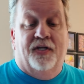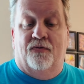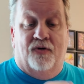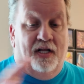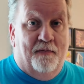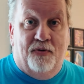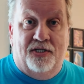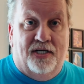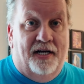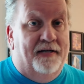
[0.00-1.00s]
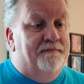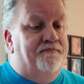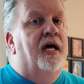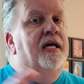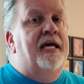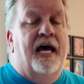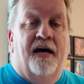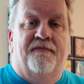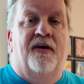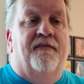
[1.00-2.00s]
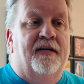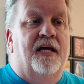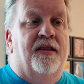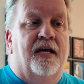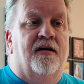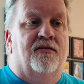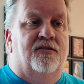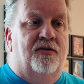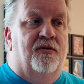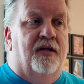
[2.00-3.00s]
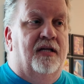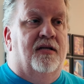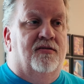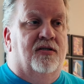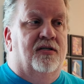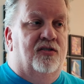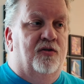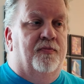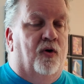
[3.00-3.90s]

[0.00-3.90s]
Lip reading: Really appreciate it. Yeah, if you have anything else you think there's a good dupe,